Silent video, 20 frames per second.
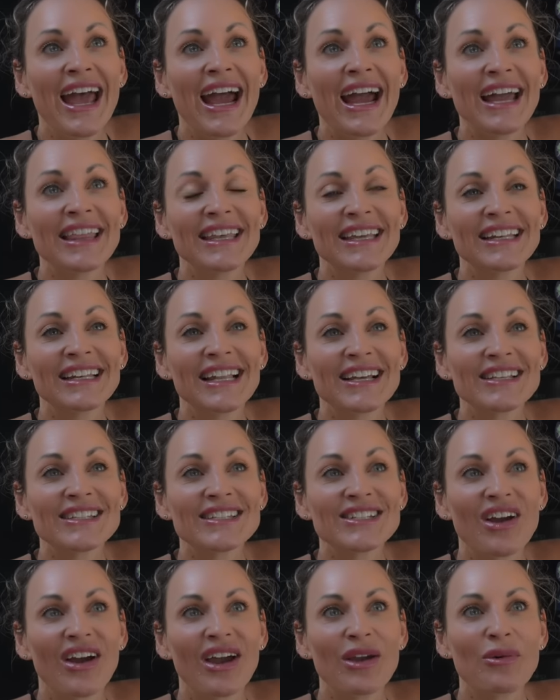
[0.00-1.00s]
and then
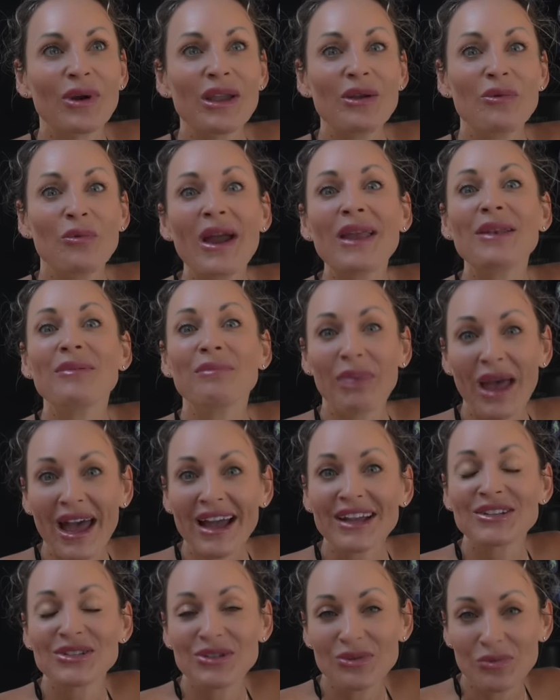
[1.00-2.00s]
last night we went
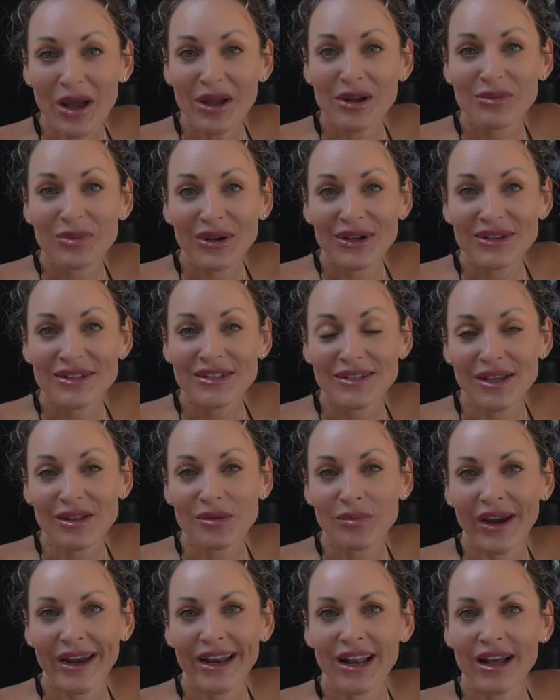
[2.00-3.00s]
back to Whalebone to
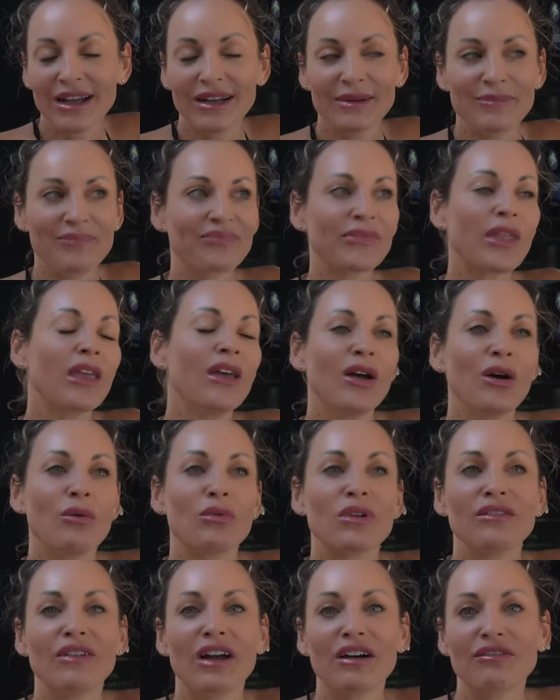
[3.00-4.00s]
celebrate
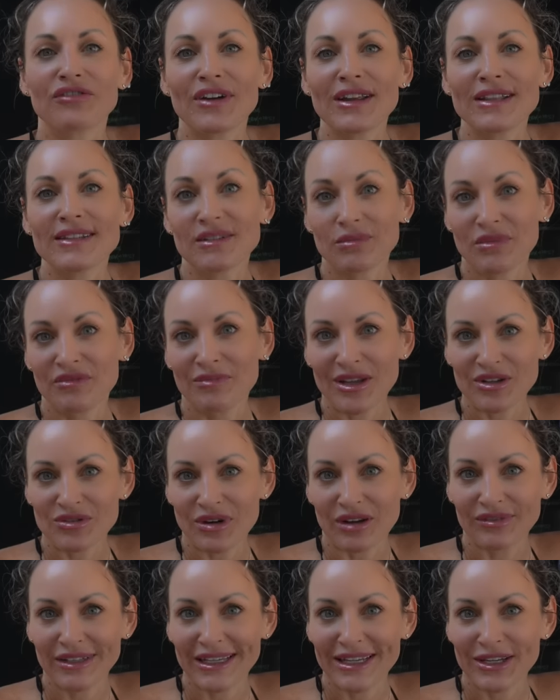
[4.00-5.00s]
one of our friends that we've met
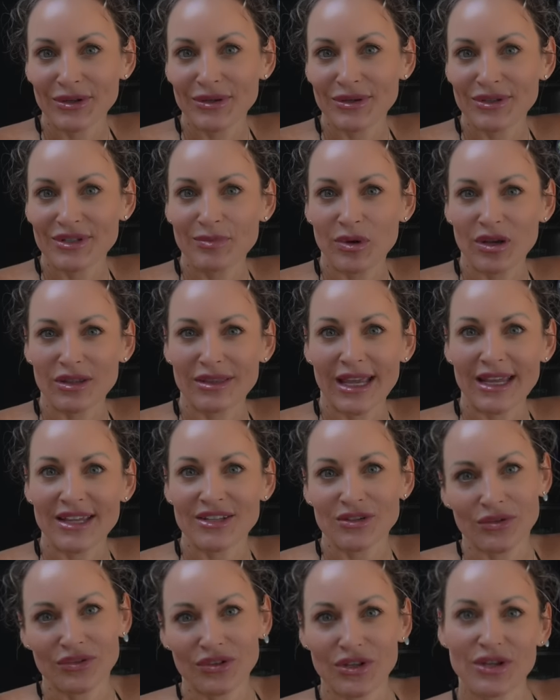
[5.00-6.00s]
travelling, whose birthday
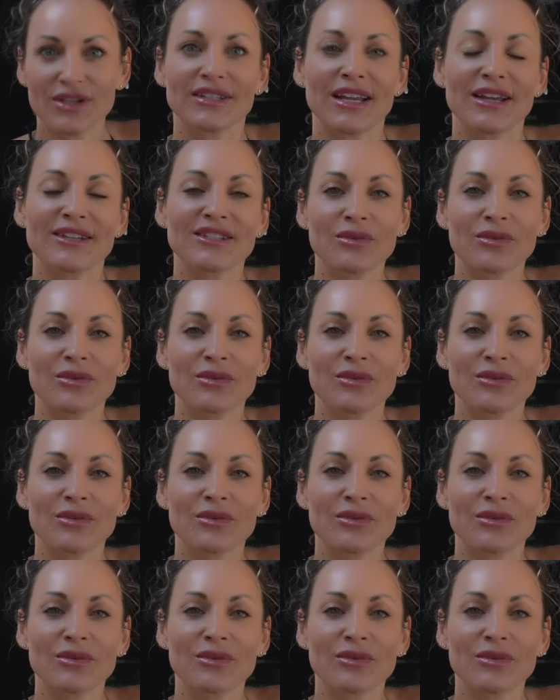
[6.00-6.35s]
is on Thursday,